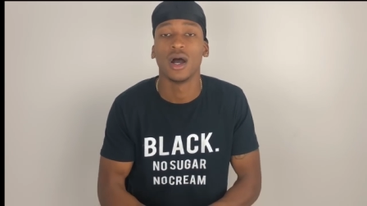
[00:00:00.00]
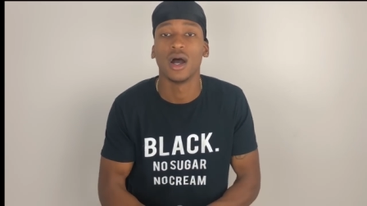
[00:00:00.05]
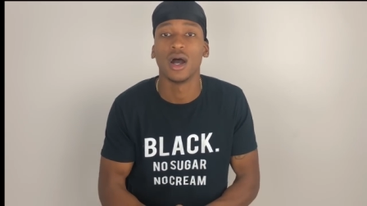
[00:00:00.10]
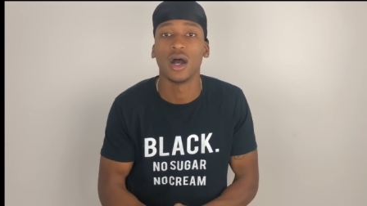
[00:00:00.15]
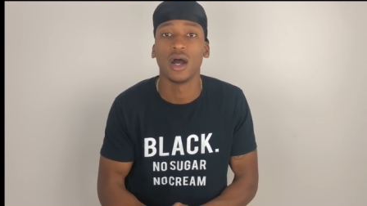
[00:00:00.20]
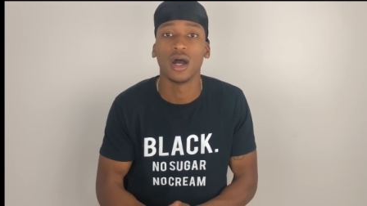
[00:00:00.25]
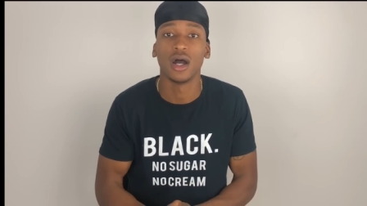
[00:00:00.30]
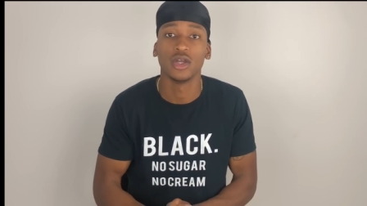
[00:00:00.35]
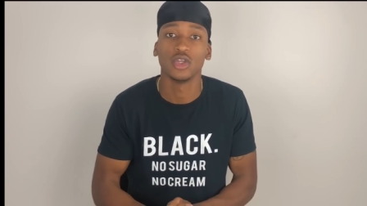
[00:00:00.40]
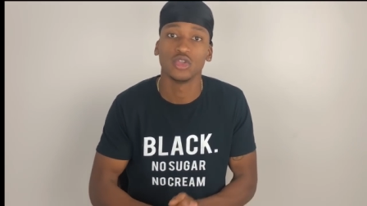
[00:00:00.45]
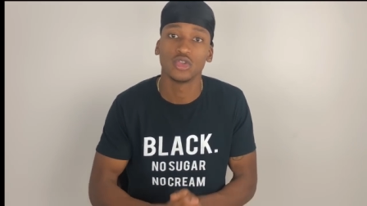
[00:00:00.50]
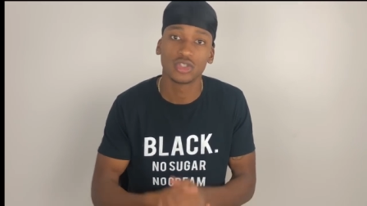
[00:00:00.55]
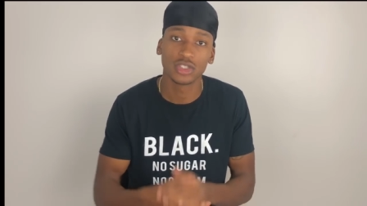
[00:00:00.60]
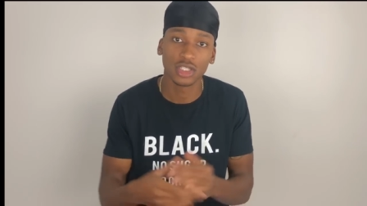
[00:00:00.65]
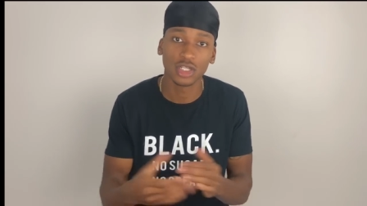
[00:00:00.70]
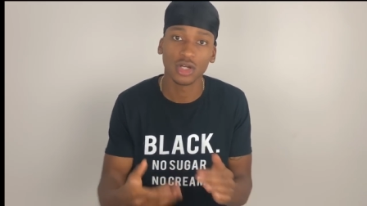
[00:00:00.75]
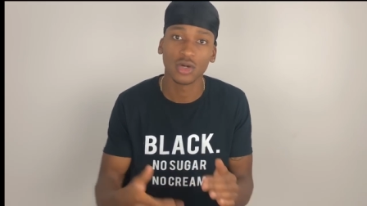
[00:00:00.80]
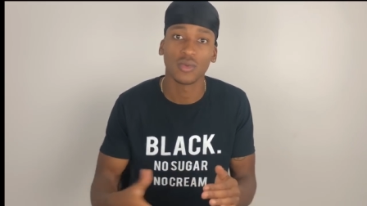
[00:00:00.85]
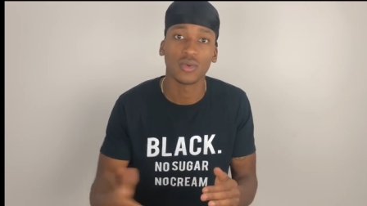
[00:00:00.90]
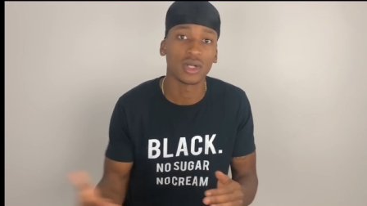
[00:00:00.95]
Uh, you
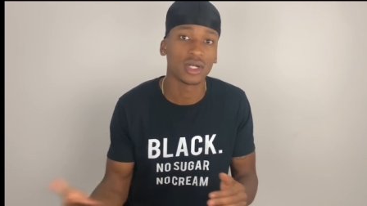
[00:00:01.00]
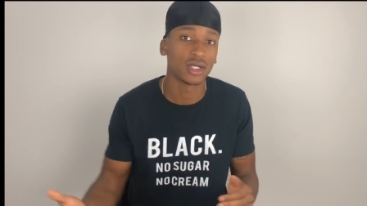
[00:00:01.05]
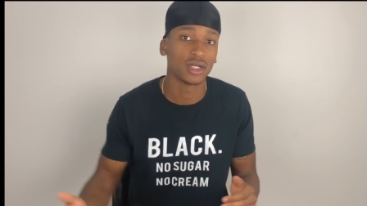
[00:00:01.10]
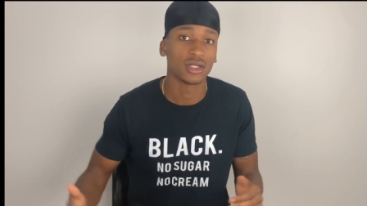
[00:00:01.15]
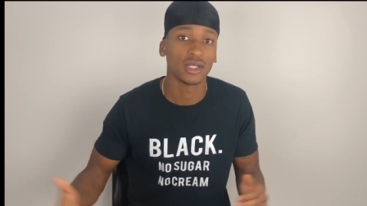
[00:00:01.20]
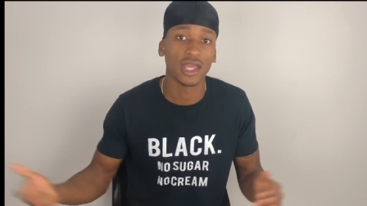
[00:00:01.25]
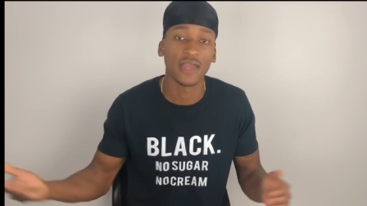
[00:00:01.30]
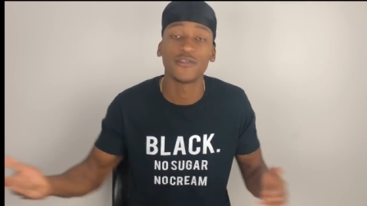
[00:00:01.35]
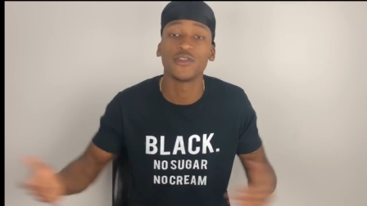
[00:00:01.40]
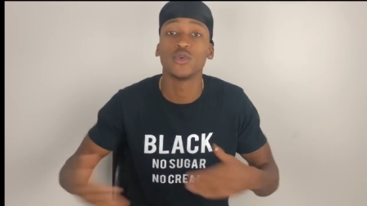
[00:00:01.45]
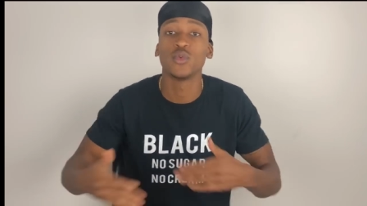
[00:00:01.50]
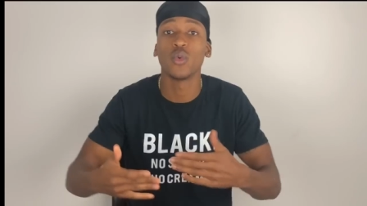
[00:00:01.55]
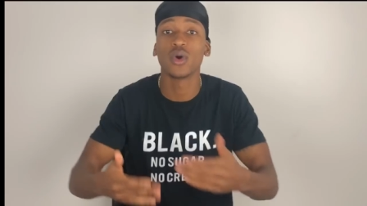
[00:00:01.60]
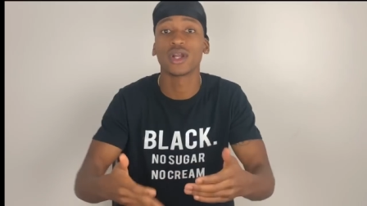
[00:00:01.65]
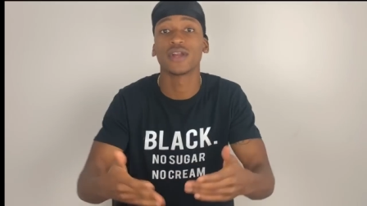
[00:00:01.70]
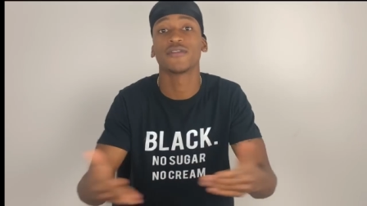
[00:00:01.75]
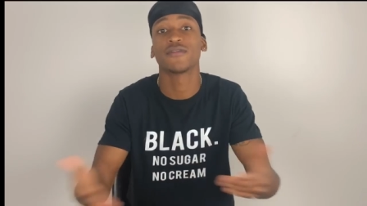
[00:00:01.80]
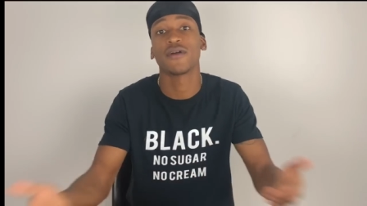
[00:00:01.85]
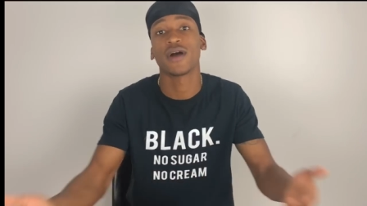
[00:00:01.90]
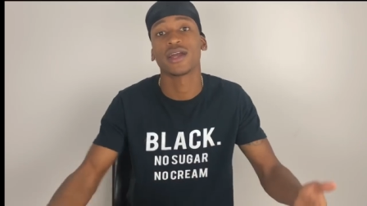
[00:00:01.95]
still want to, if you
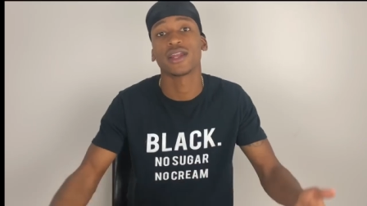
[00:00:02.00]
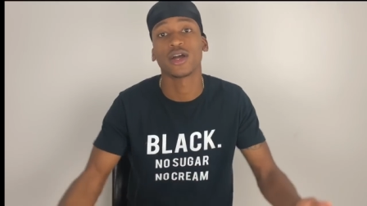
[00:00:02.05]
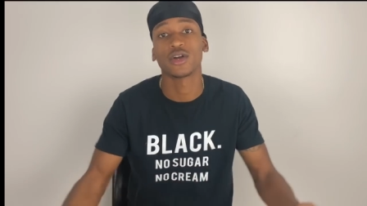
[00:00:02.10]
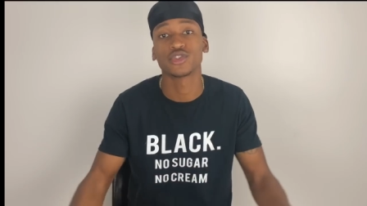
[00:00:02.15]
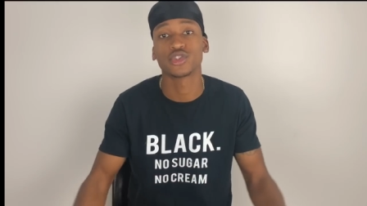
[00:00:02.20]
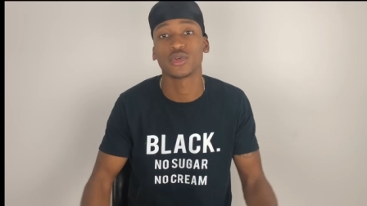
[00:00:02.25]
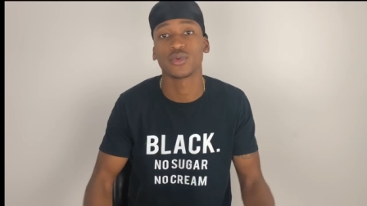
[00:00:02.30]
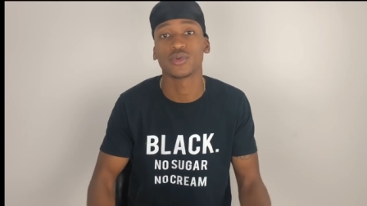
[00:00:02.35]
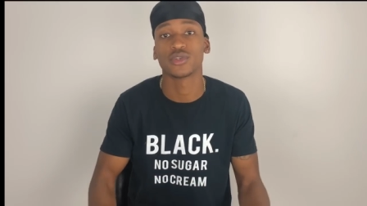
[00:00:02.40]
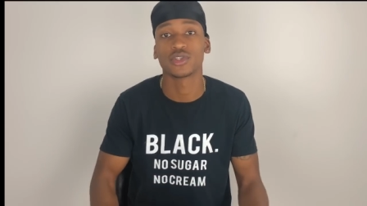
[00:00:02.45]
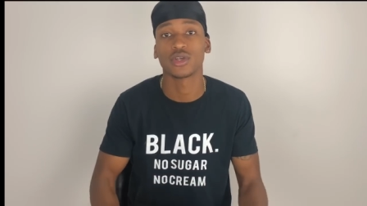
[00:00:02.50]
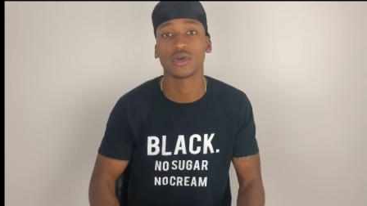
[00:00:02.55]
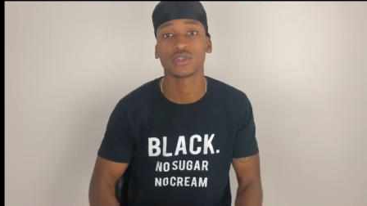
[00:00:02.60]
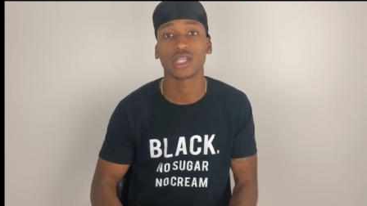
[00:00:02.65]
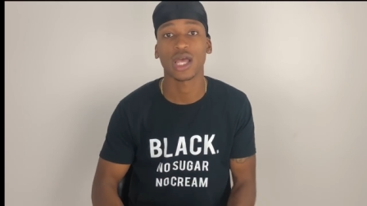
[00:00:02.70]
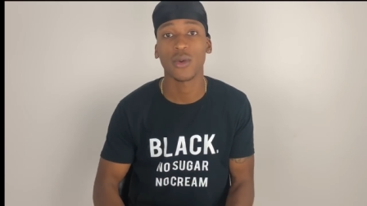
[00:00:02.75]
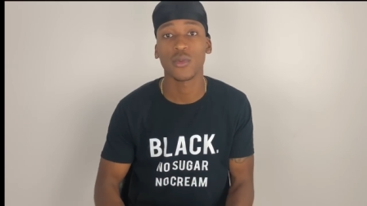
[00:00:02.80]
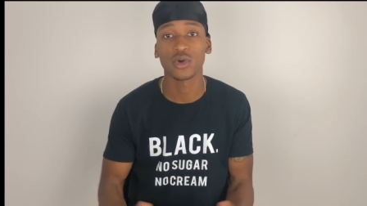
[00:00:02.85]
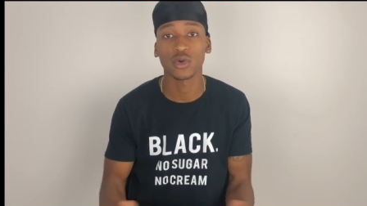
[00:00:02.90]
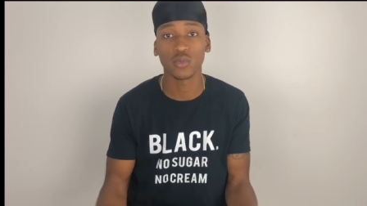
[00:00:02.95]
want to find out your
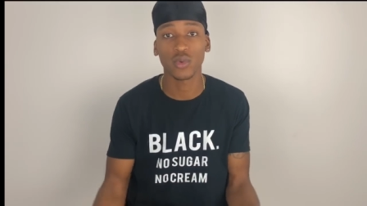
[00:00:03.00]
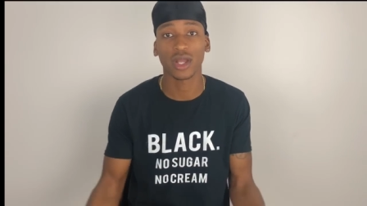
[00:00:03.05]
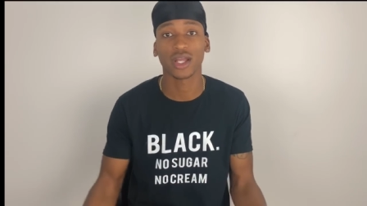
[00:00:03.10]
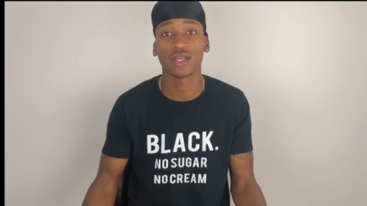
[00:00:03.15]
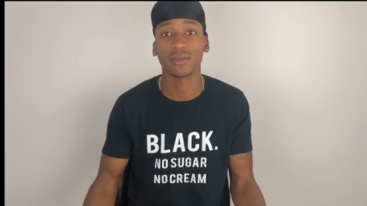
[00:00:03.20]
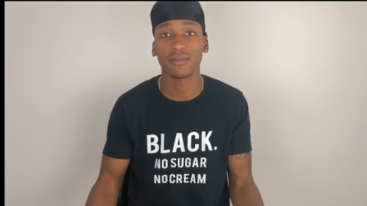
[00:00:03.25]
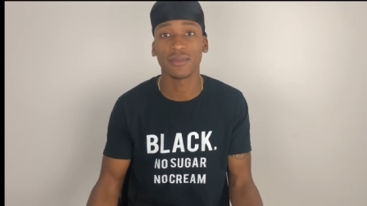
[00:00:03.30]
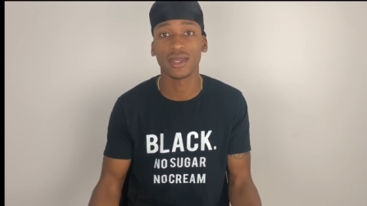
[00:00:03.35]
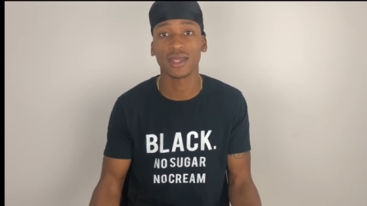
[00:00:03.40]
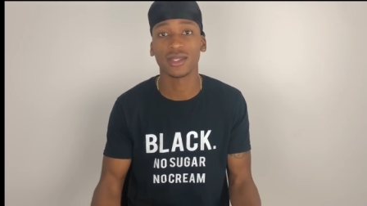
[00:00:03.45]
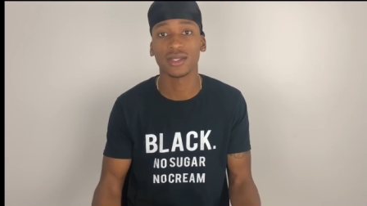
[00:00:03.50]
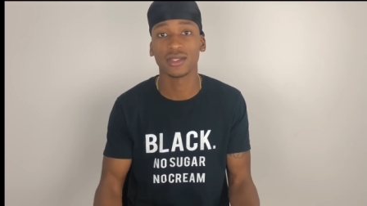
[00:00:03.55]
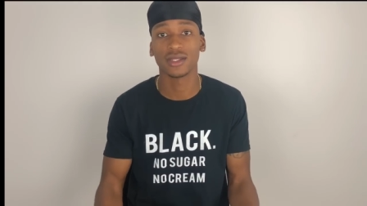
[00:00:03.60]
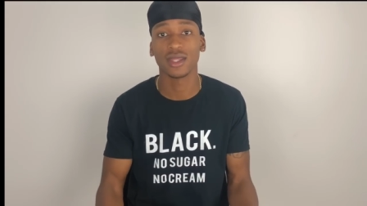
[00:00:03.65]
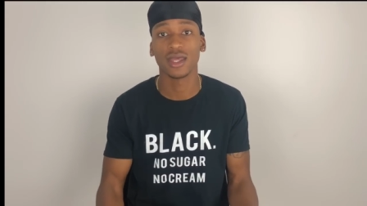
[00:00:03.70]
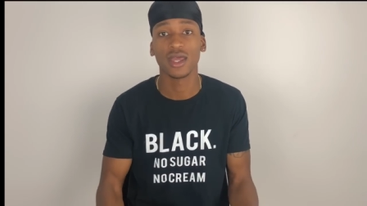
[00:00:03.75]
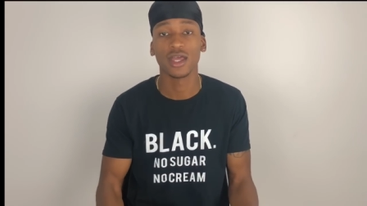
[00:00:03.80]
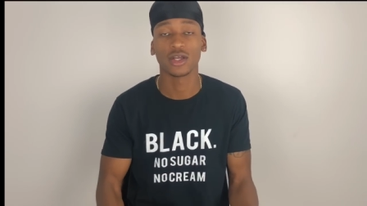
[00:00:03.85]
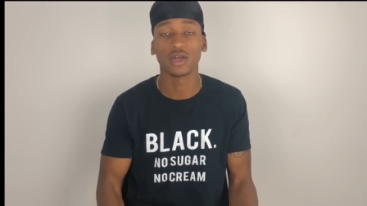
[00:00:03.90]
results, I would recommend